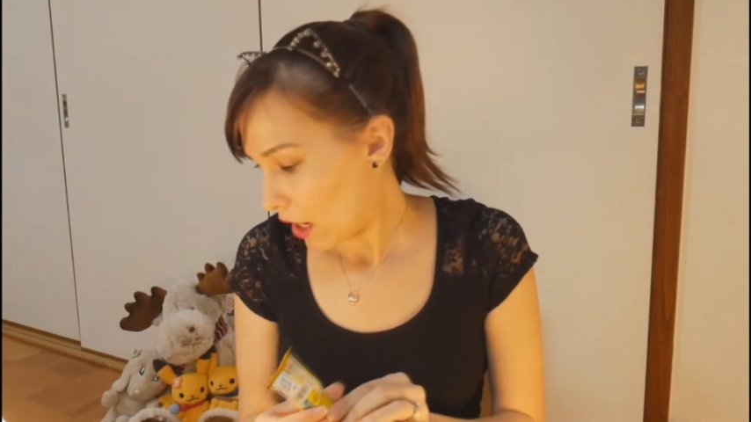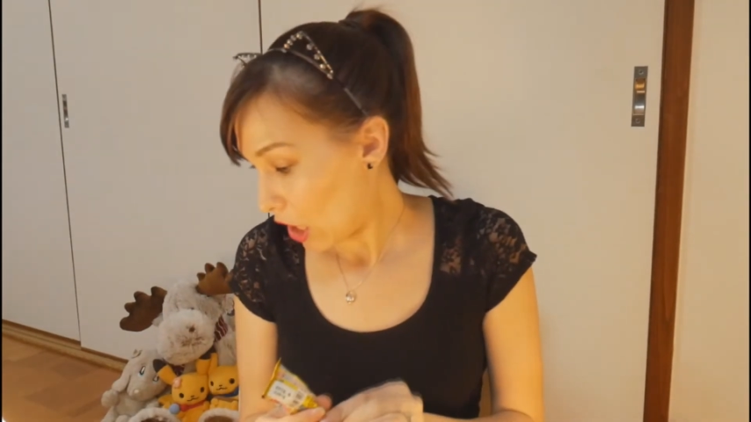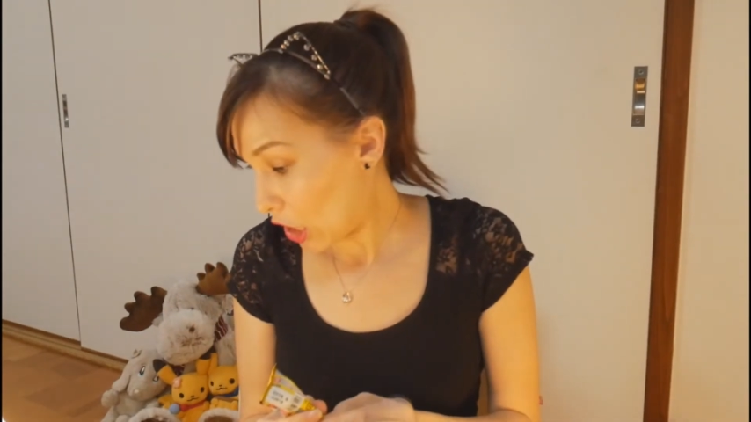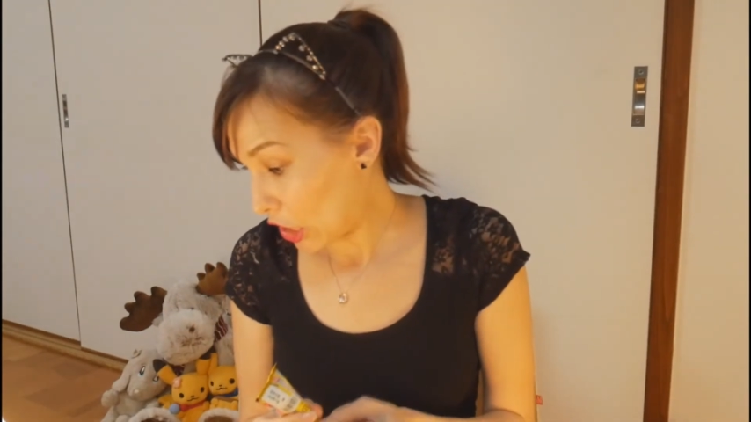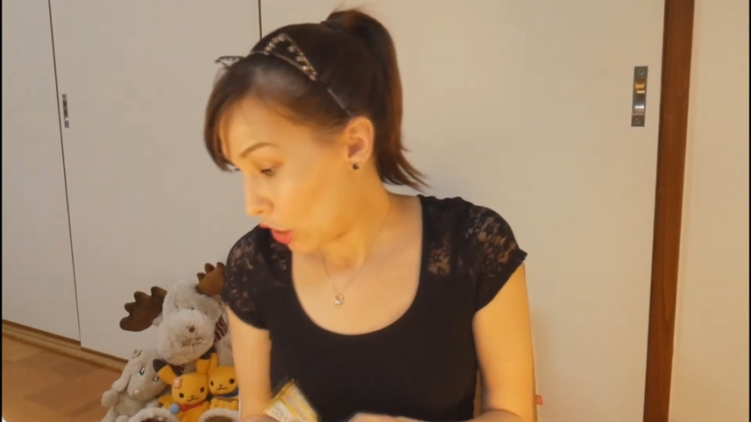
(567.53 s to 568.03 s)

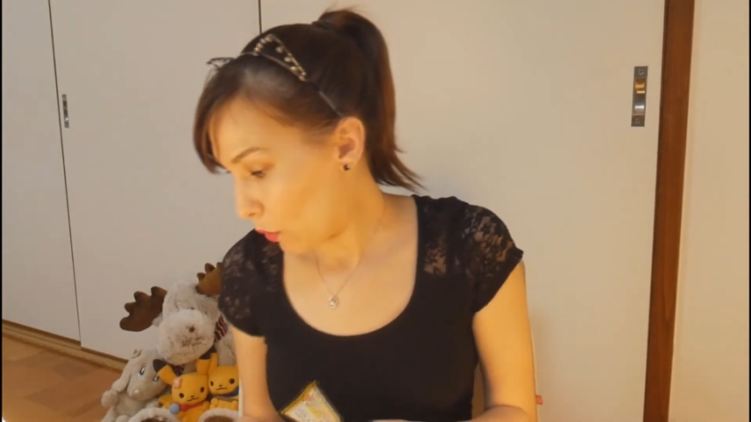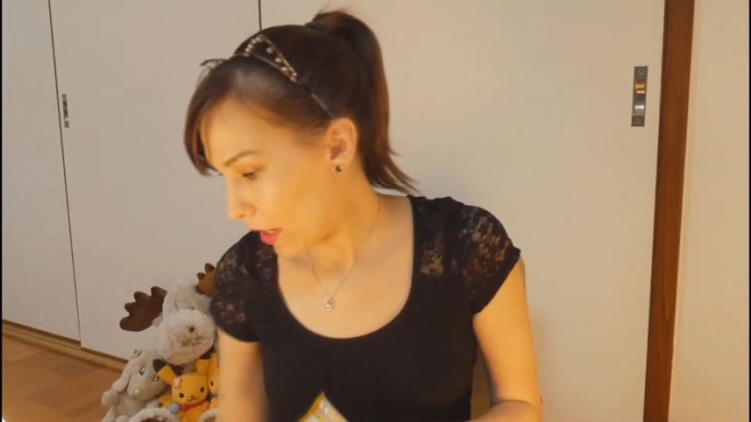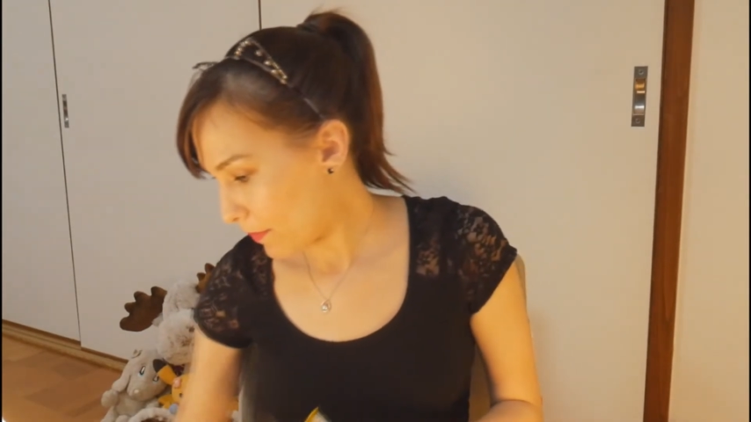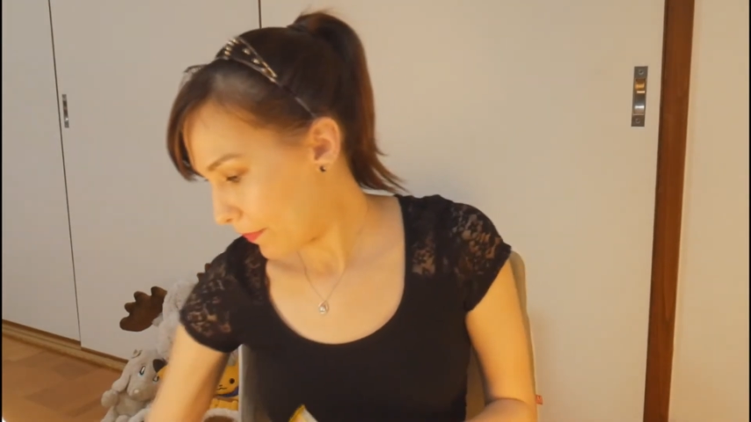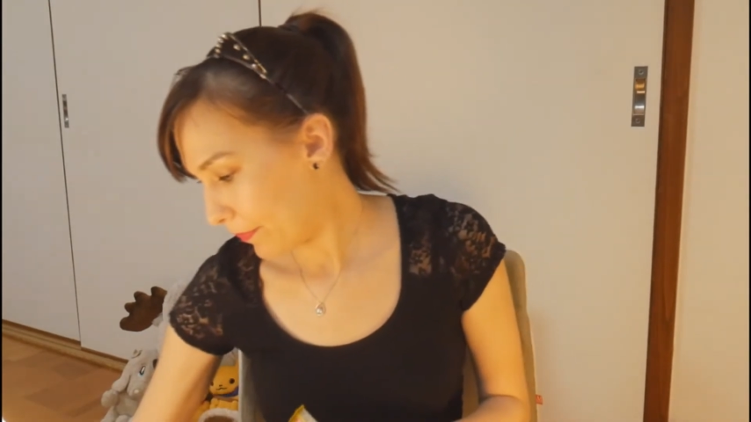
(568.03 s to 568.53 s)
Alright, you know
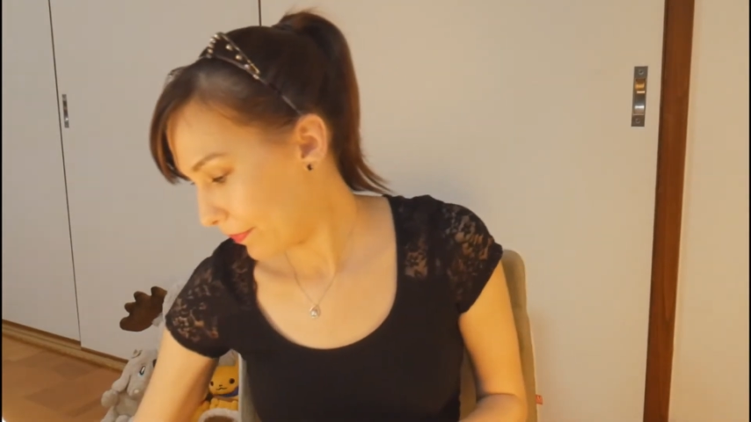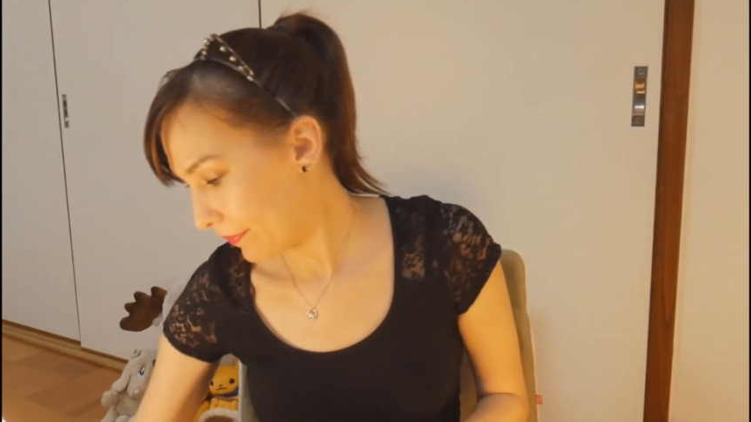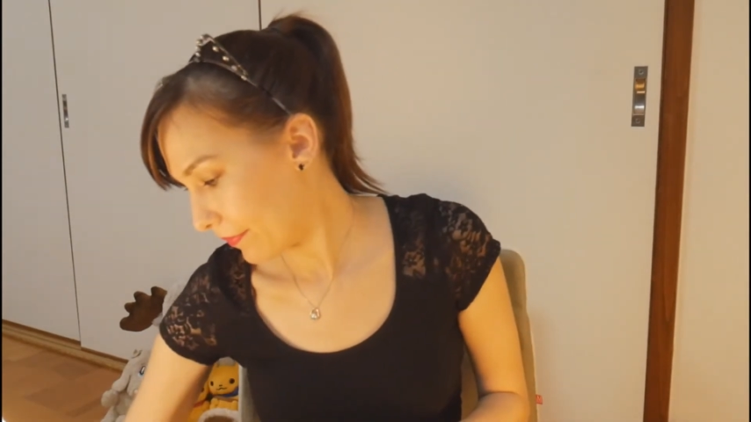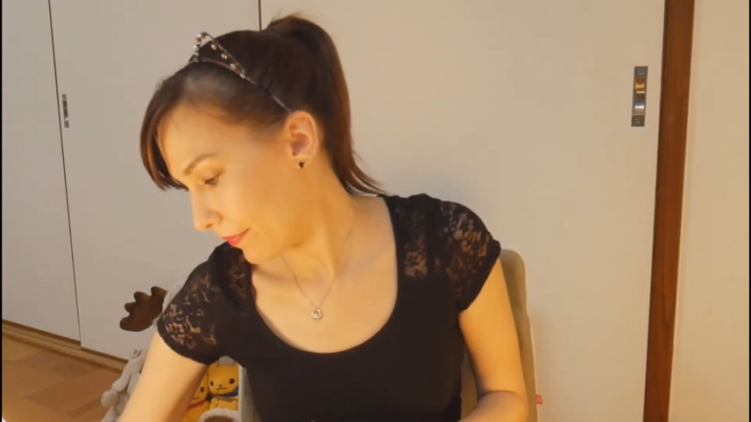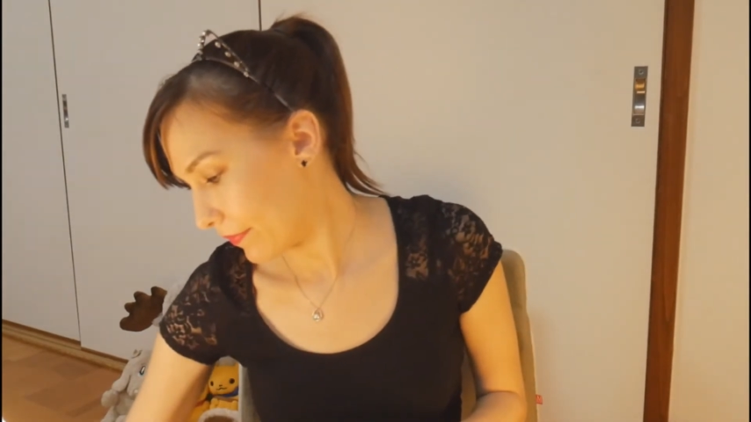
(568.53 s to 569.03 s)
what?
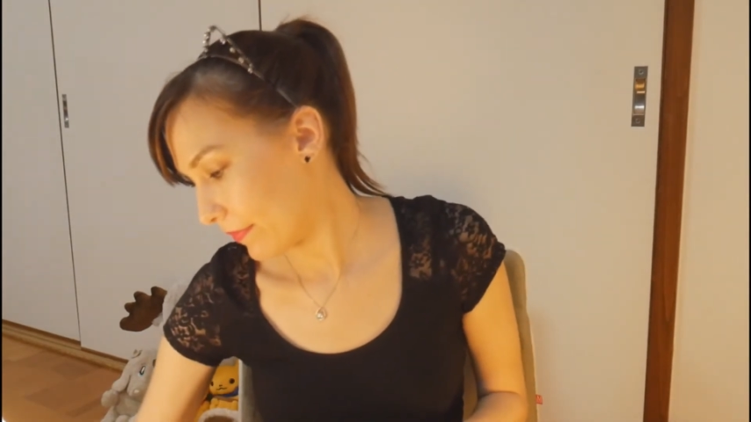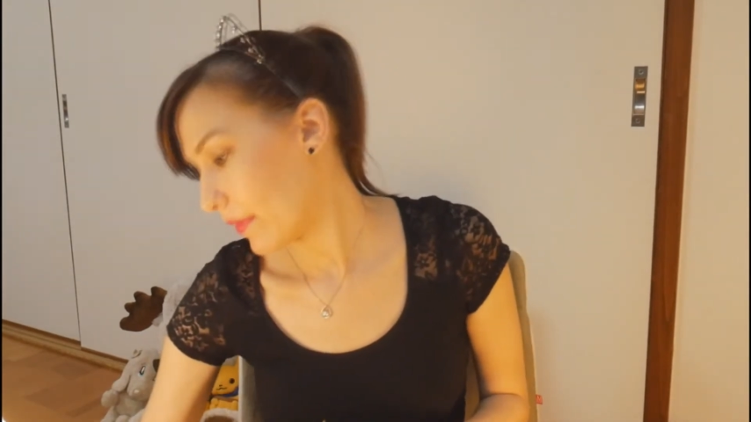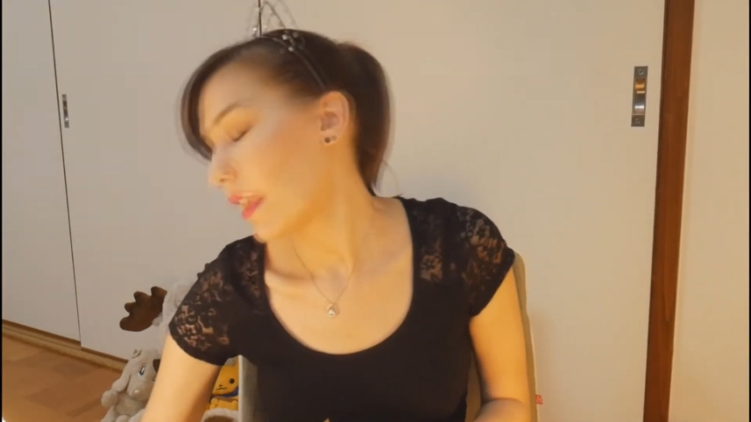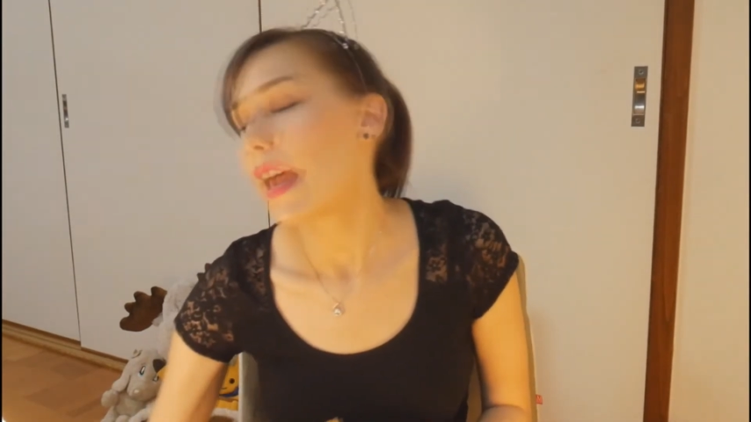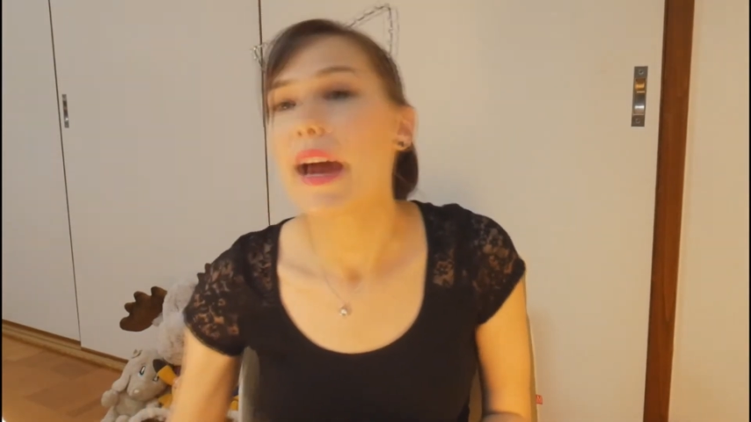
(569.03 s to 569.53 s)

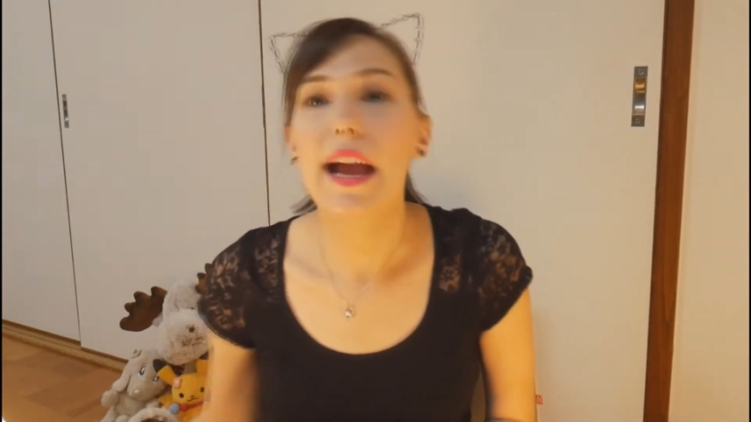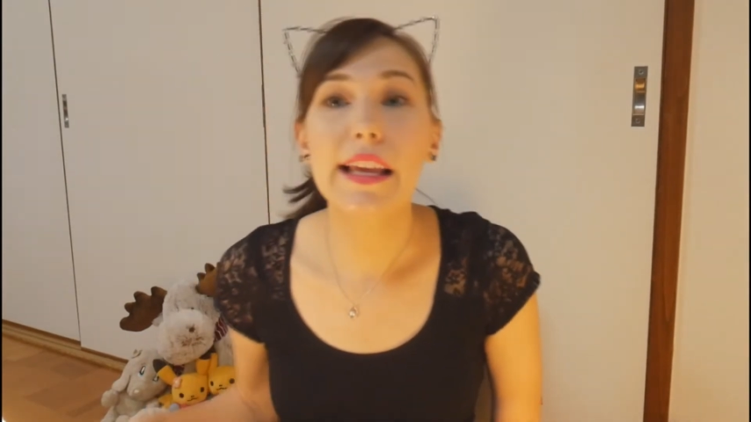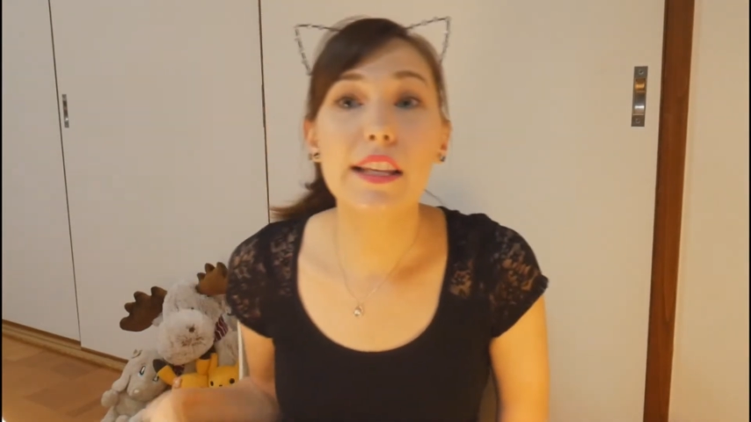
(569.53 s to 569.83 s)
I'm